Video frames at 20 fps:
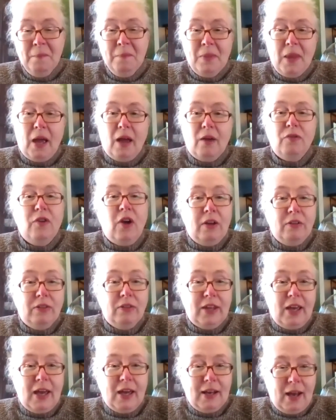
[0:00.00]
I found
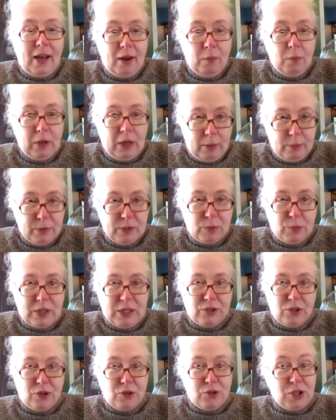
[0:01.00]
that out when I was
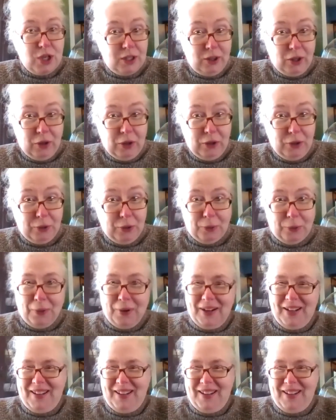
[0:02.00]
researching The Who.